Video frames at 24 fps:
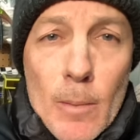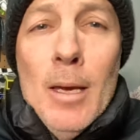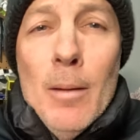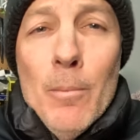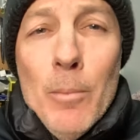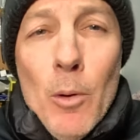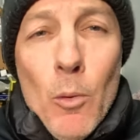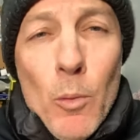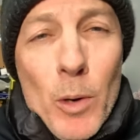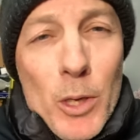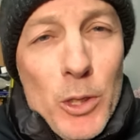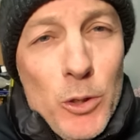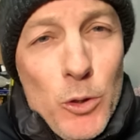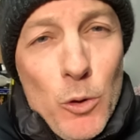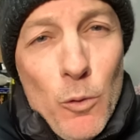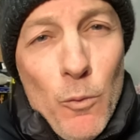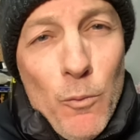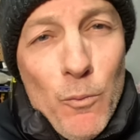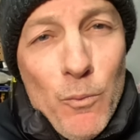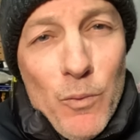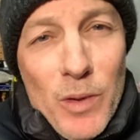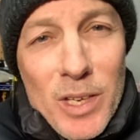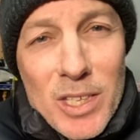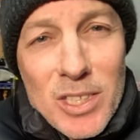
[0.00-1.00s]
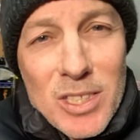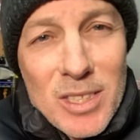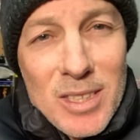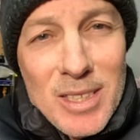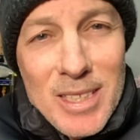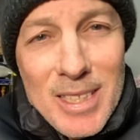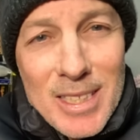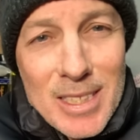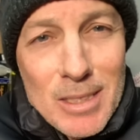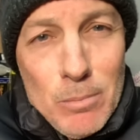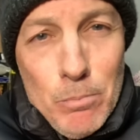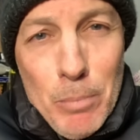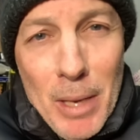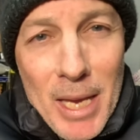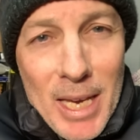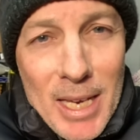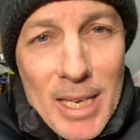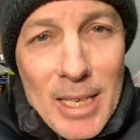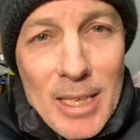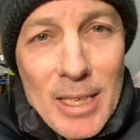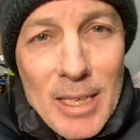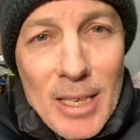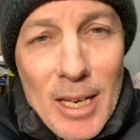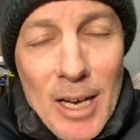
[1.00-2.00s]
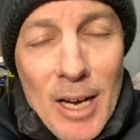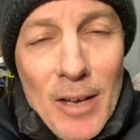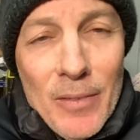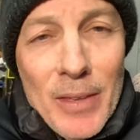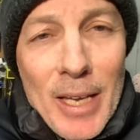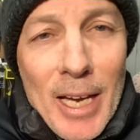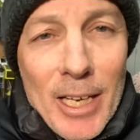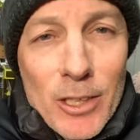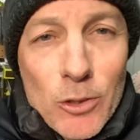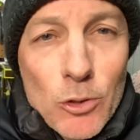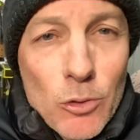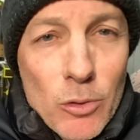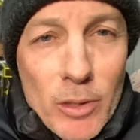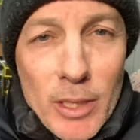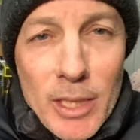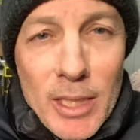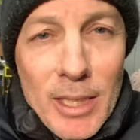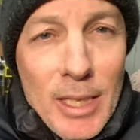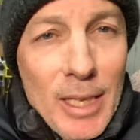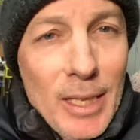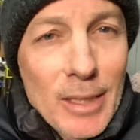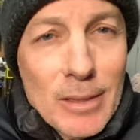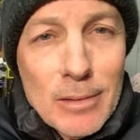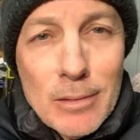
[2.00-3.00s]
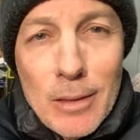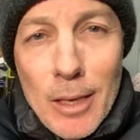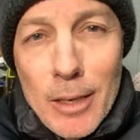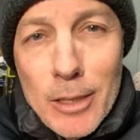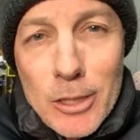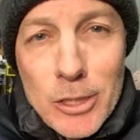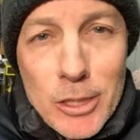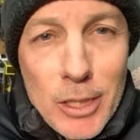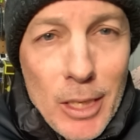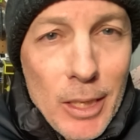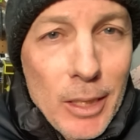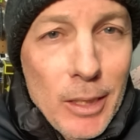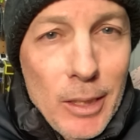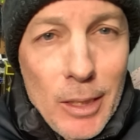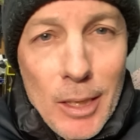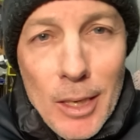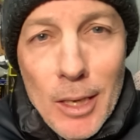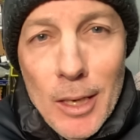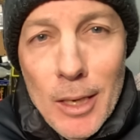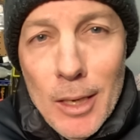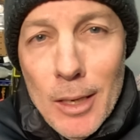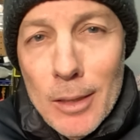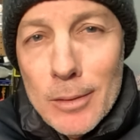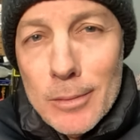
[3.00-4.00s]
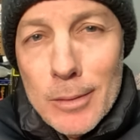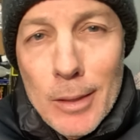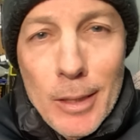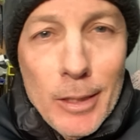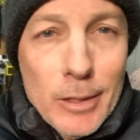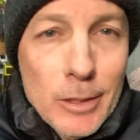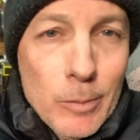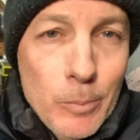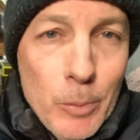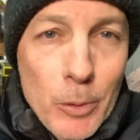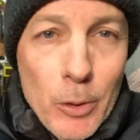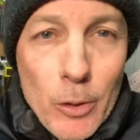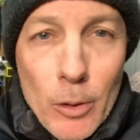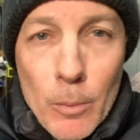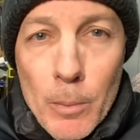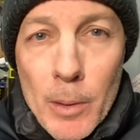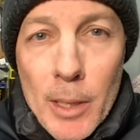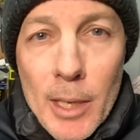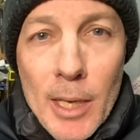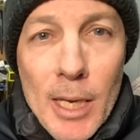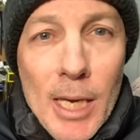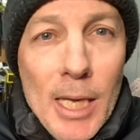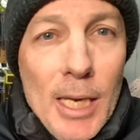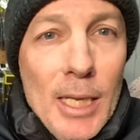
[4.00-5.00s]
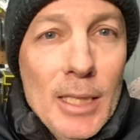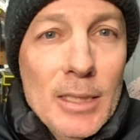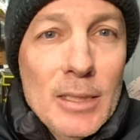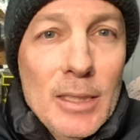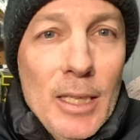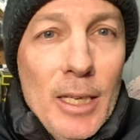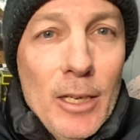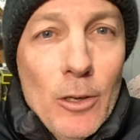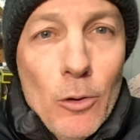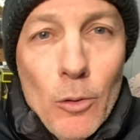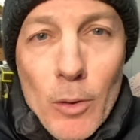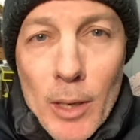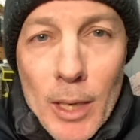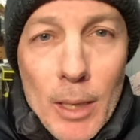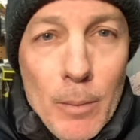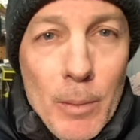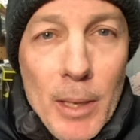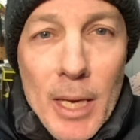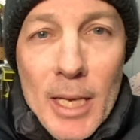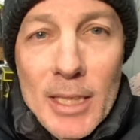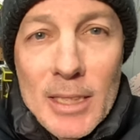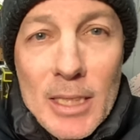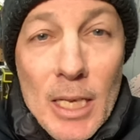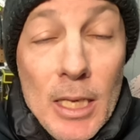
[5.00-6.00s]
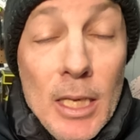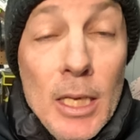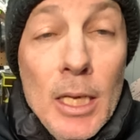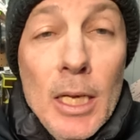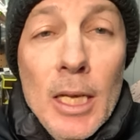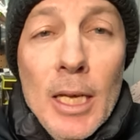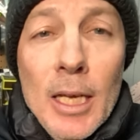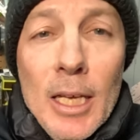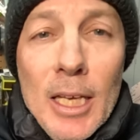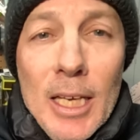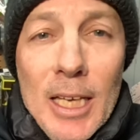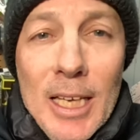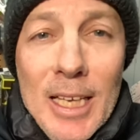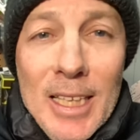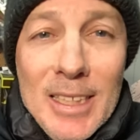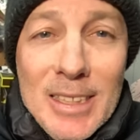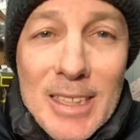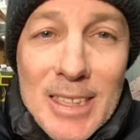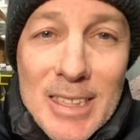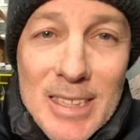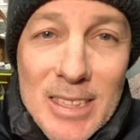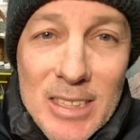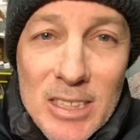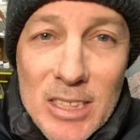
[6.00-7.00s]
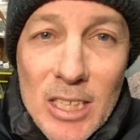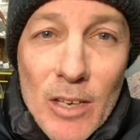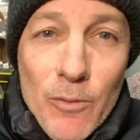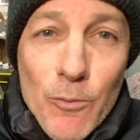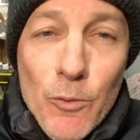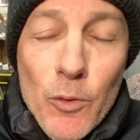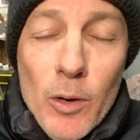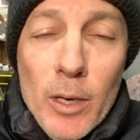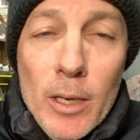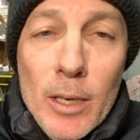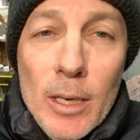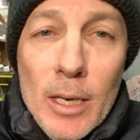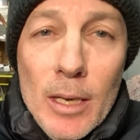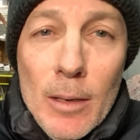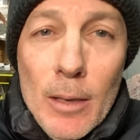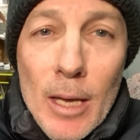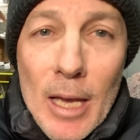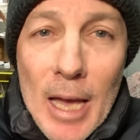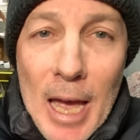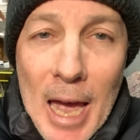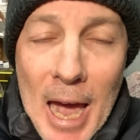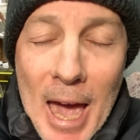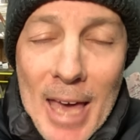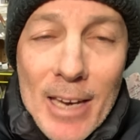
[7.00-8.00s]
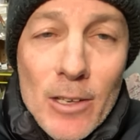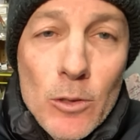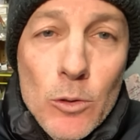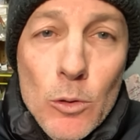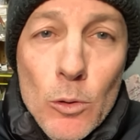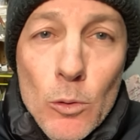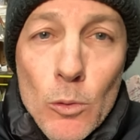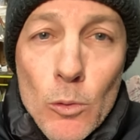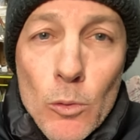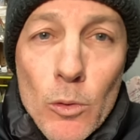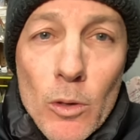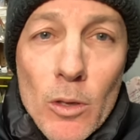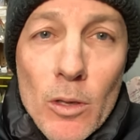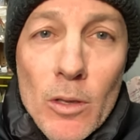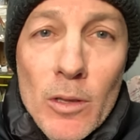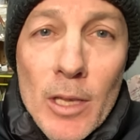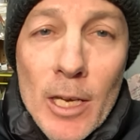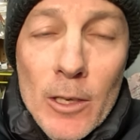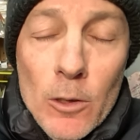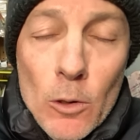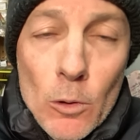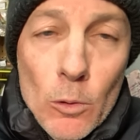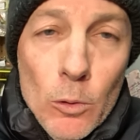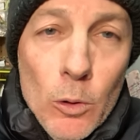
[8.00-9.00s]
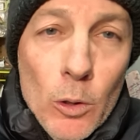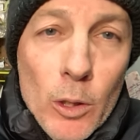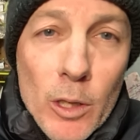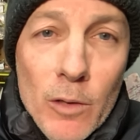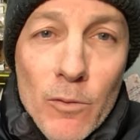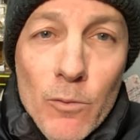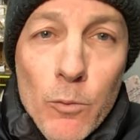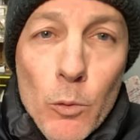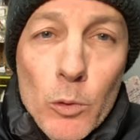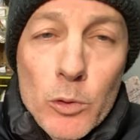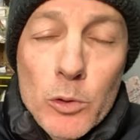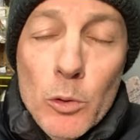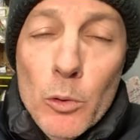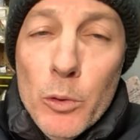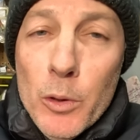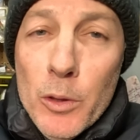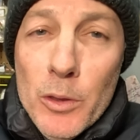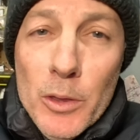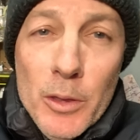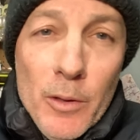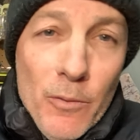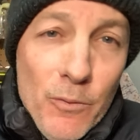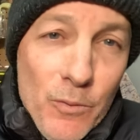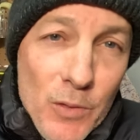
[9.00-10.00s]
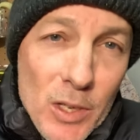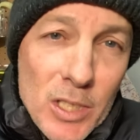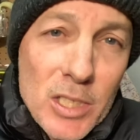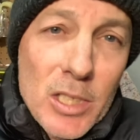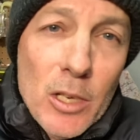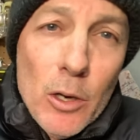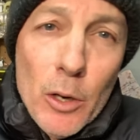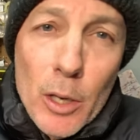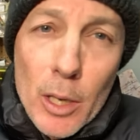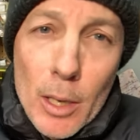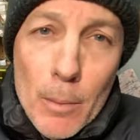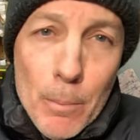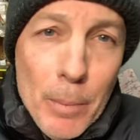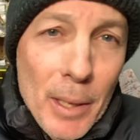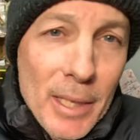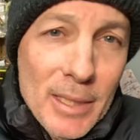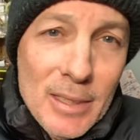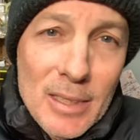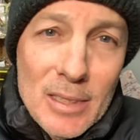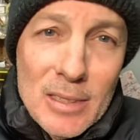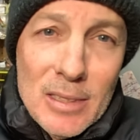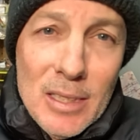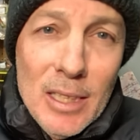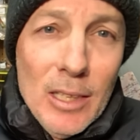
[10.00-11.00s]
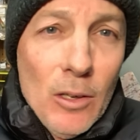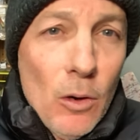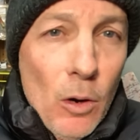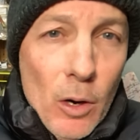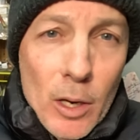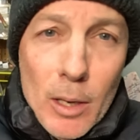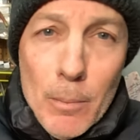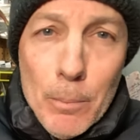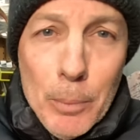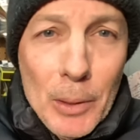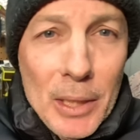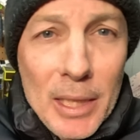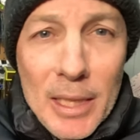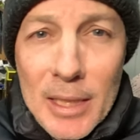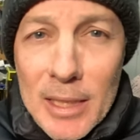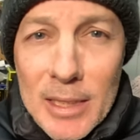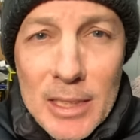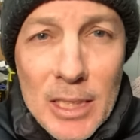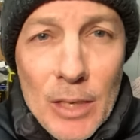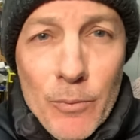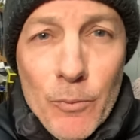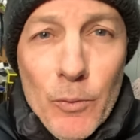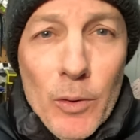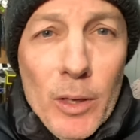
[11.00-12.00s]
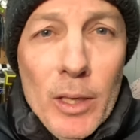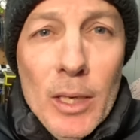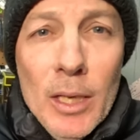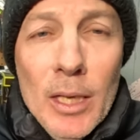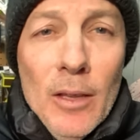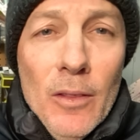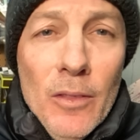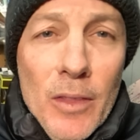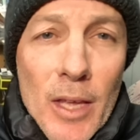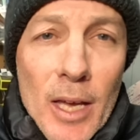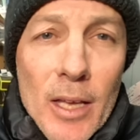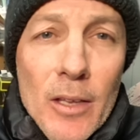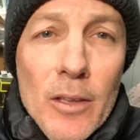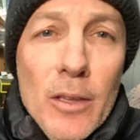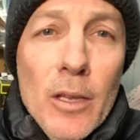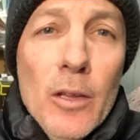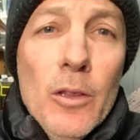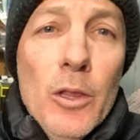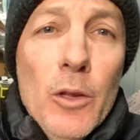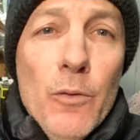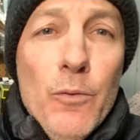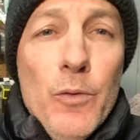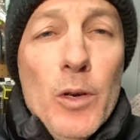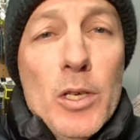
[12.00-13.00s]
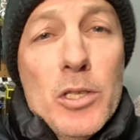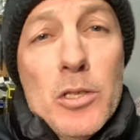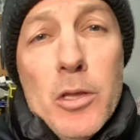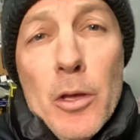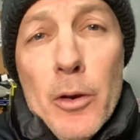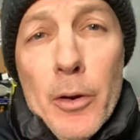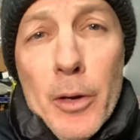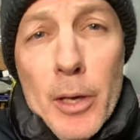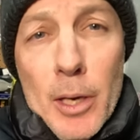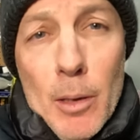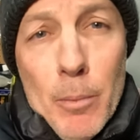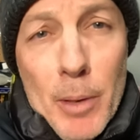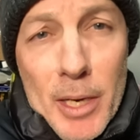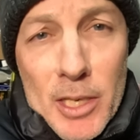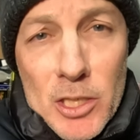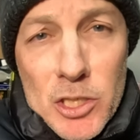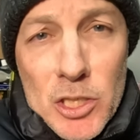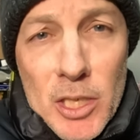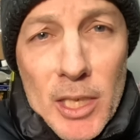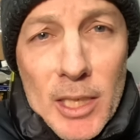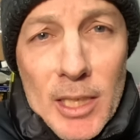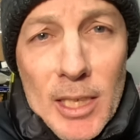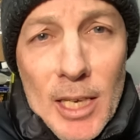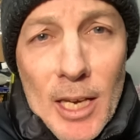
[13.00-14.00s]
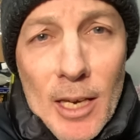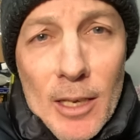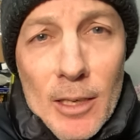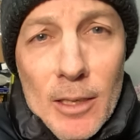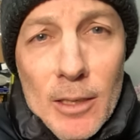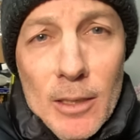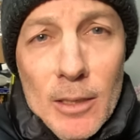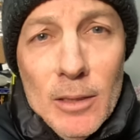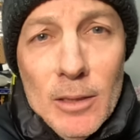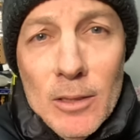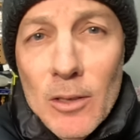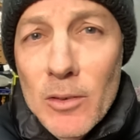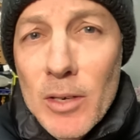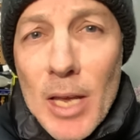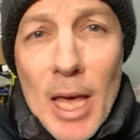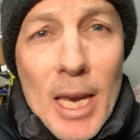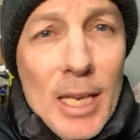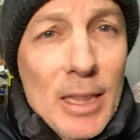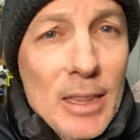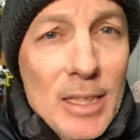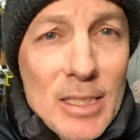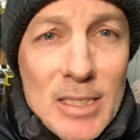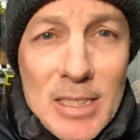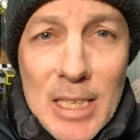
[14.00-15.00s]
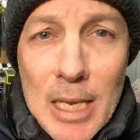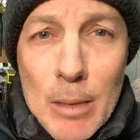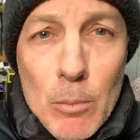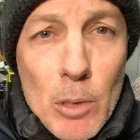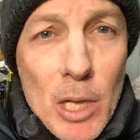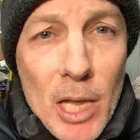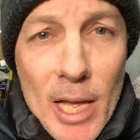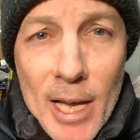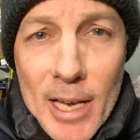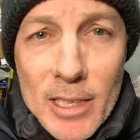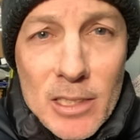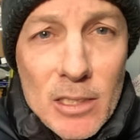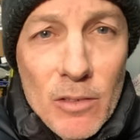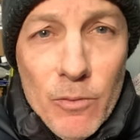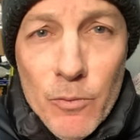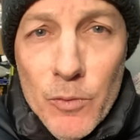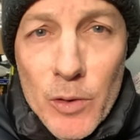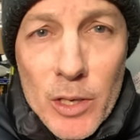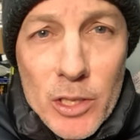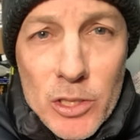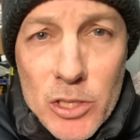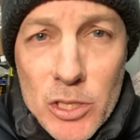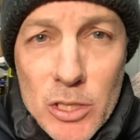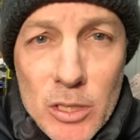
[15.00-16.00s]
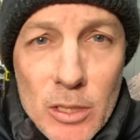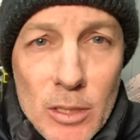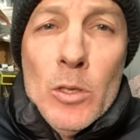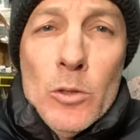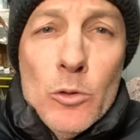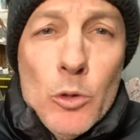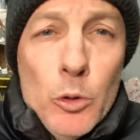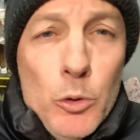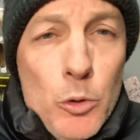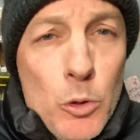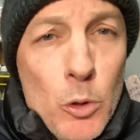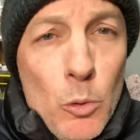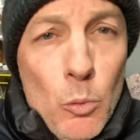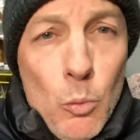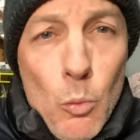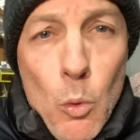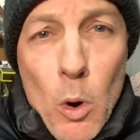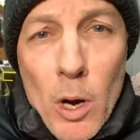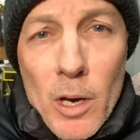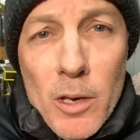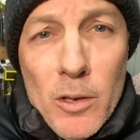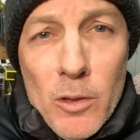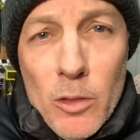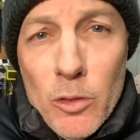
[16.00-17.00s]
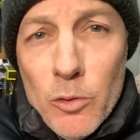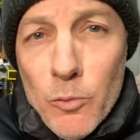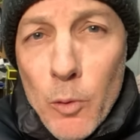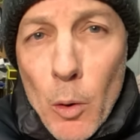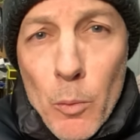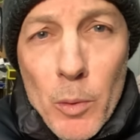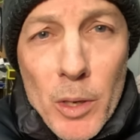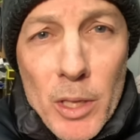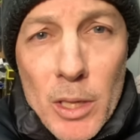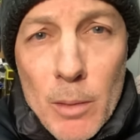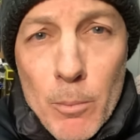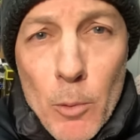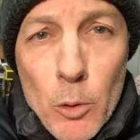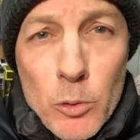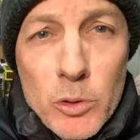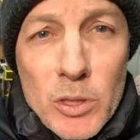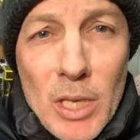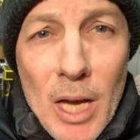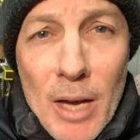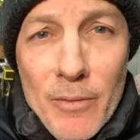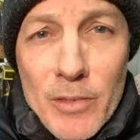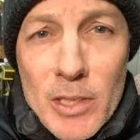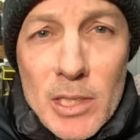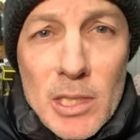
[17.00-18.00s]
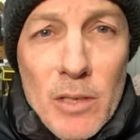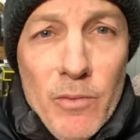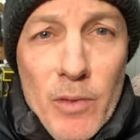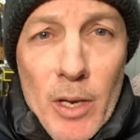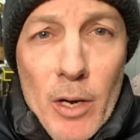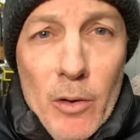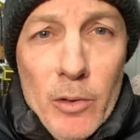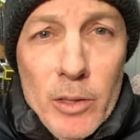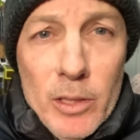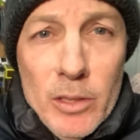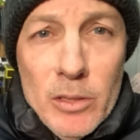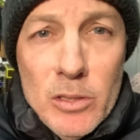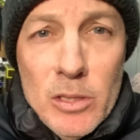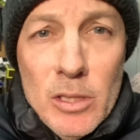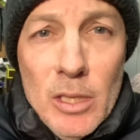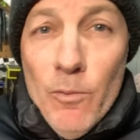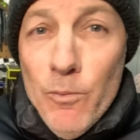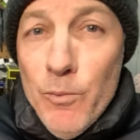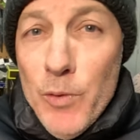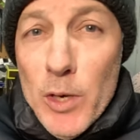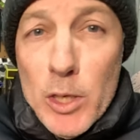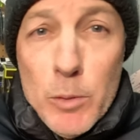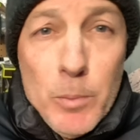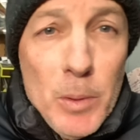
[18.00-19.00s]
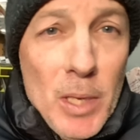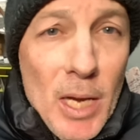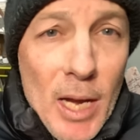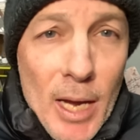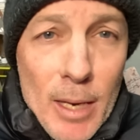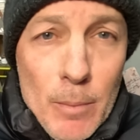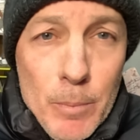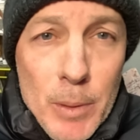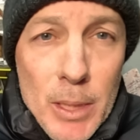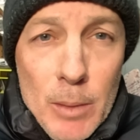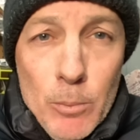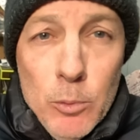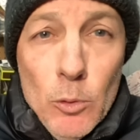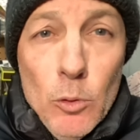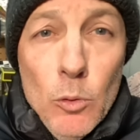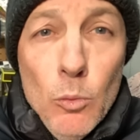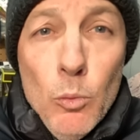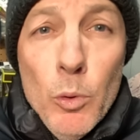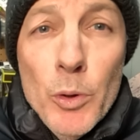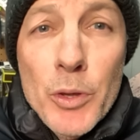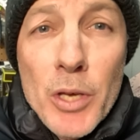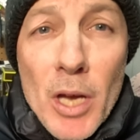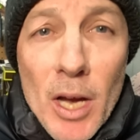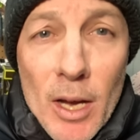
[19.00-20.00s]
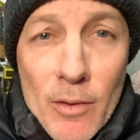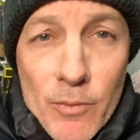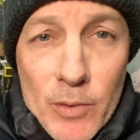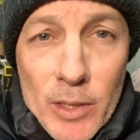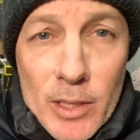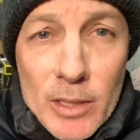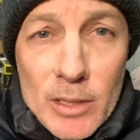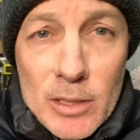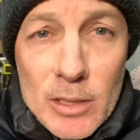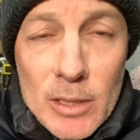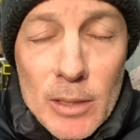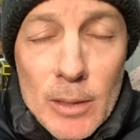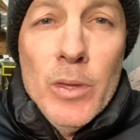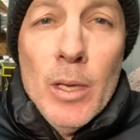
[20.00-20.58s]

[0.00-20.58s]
But when you fish this bait on that tree, it's not a shaky head, it's not a spinner bait, it's not a crankbait, it's a different attitude that you're looking for. So the fish that are going to bite this thing are completely different than the fish that are going to bite a shaky head. They're not the same class of fish. So you can, one, throw it in the most obvious of areas, fish behind people with confidence.